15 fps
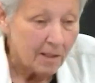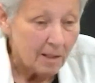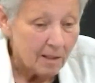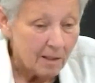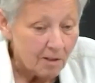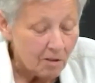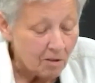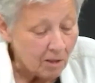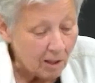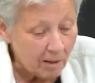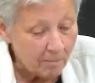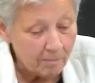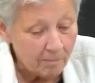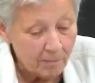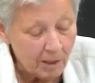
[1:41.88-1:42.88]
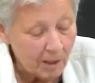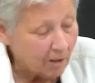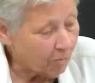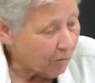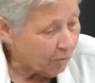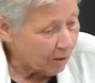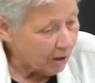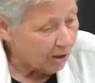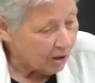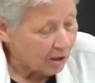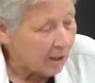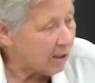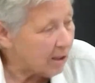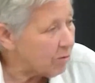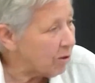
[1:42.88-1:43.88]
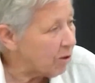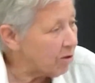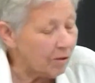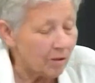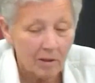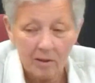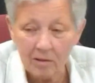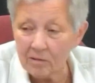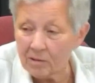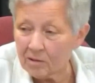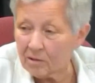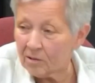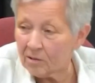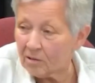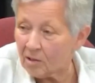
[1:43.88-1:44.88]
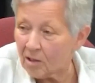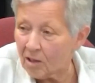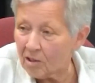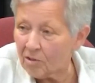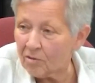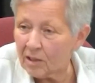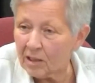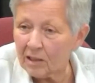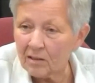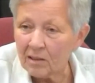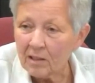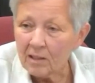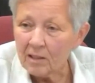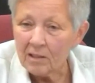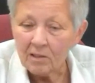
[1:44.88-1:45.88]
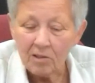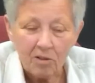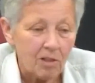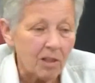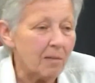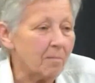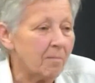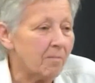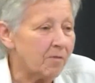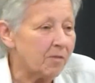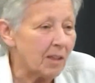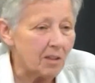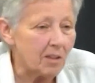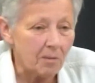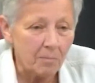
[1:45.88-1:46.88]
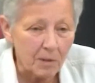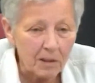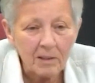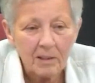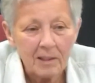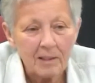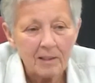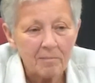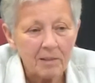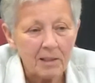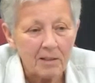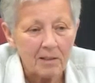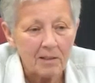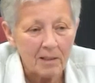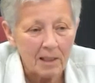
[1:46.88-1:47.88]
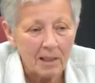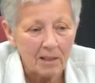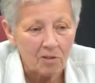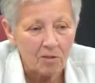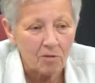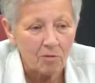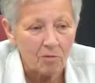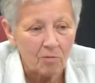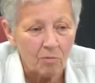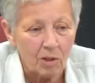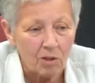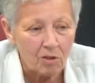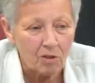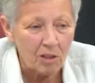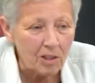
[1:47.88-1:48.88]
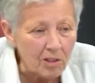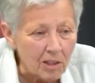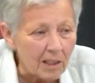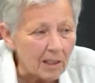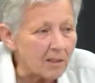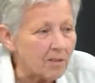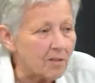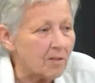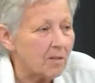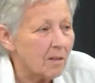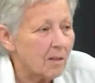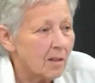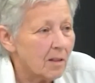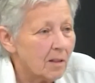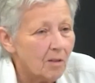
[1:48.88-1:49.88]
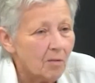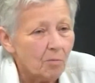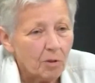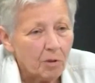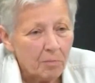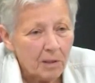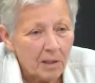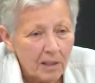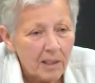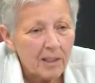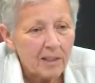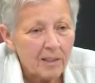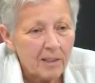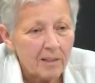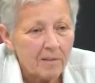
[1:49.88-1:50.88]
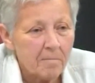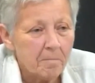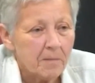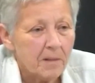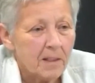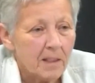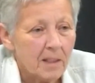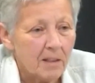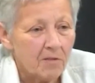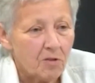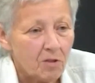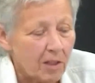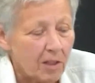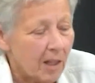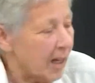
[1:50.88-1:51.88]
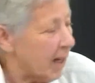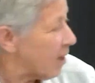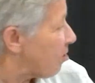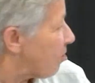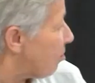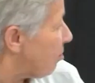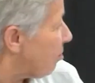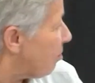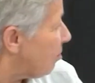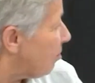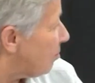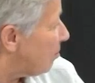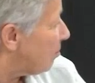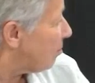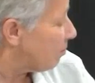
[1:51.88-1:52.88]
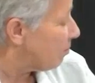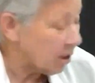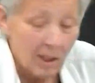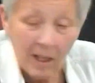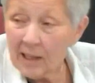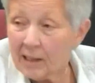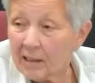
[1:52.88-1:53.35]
some, when we discuss with her contract, some flexibility as to what she thinks would be needed if she has to retire.